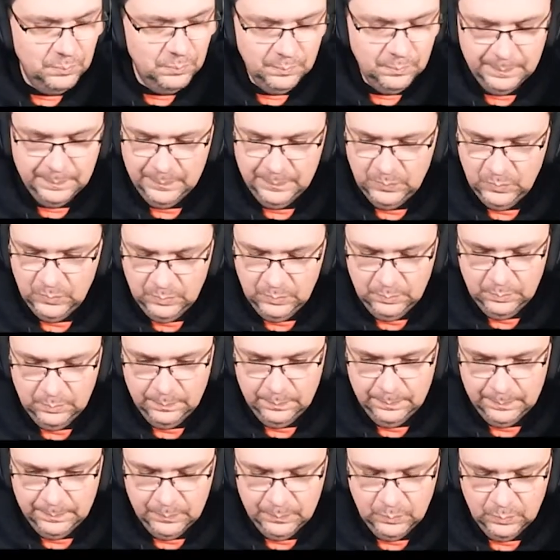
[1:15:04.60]
Arma Three was
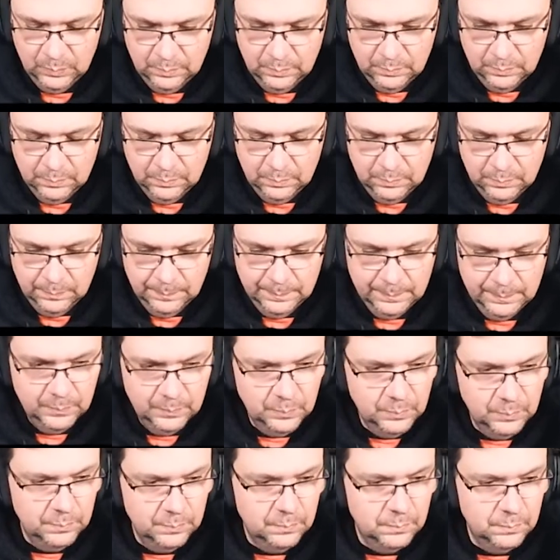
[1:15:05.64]
fantastic, and the the
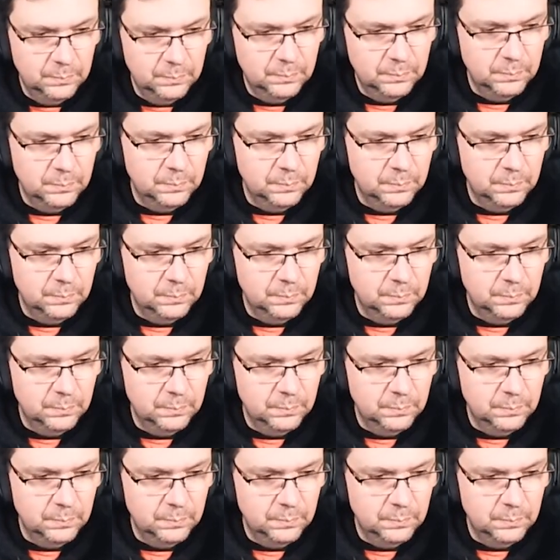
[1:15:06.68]
mods